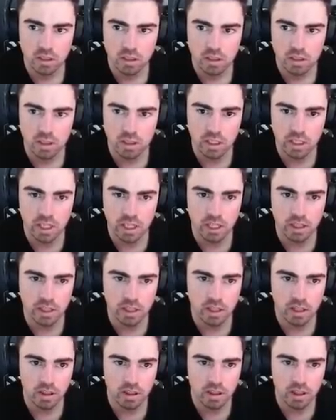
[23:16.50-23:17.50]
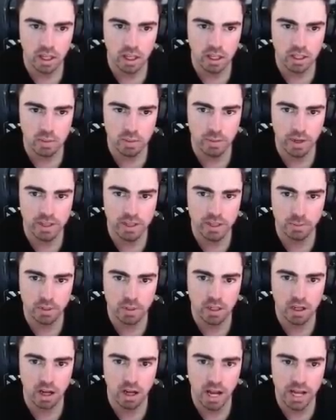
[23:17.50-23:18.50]
Talia luckily picks up
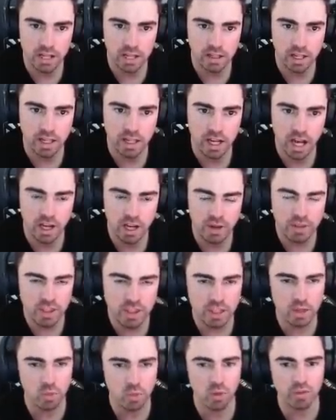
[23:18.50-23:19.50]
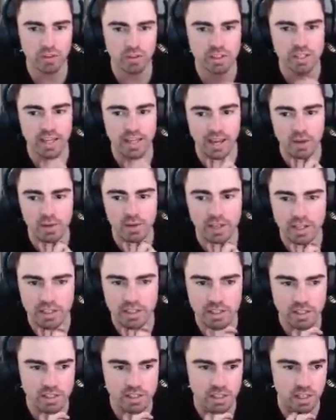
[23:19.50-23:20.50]
the Kyle, and I don't think you want this Kale getting
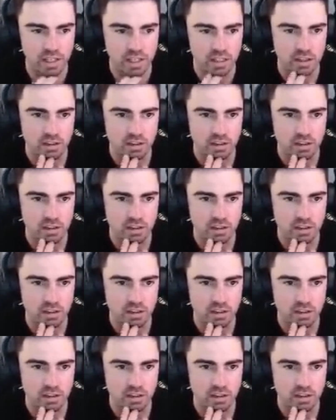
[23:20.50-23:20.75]
16.